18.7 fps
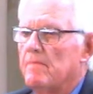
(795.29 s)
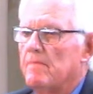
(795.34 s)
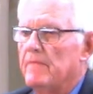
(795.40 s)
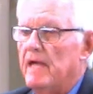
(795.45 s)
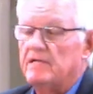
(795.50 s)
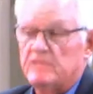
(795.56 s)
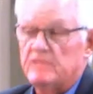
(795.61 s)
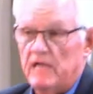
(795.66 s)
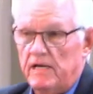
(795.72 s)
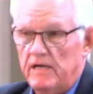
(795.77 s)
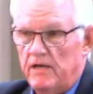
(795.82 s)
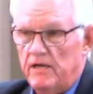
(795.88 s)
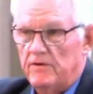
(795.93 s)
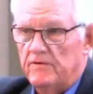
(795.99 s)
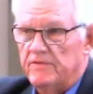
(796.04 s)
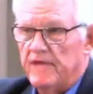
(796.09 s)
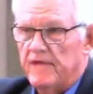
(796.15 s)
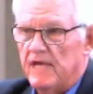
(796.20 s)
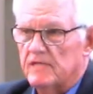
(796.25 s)
That's
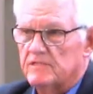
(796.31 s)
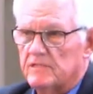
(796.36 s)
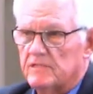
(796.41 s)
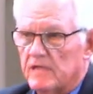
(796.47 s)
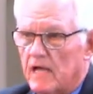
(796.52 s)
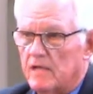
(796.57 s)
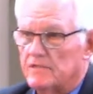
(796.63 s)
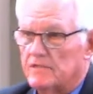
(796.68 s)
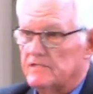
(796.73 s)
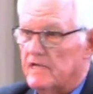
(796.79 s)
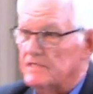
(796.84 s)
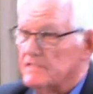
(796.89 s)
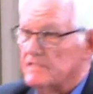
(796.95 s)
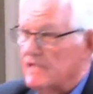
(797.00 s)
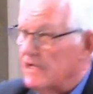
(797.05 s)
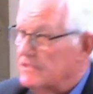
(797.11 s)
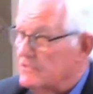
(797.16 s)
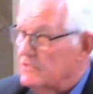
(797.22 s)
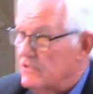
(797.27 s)
$800,000. That's
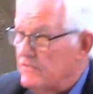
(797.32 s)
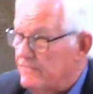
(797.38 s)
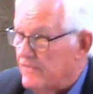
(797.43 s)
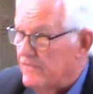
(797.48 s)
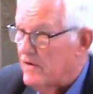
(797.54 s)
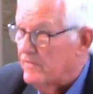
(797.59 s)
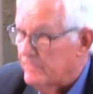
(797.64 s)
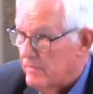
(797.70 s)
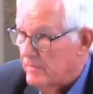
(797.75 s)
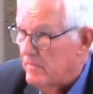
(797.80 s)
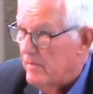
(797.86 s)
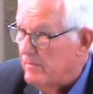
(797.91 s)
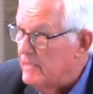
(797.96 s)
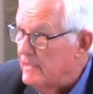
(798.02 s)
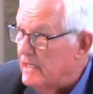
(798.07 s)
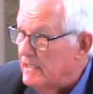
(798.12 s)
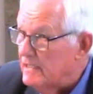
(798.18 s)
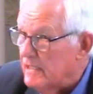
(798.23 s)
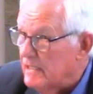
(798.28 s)
not too far from a
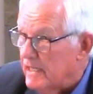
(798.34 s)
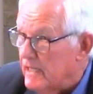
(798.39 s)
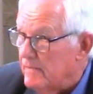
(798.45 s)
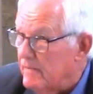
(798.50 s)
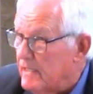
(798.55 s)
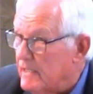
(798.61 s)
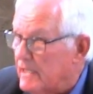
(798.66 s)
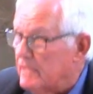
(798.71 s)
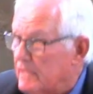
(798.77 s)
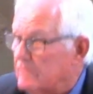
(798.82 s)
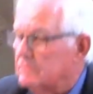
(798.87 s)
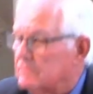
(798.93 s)
million, amen?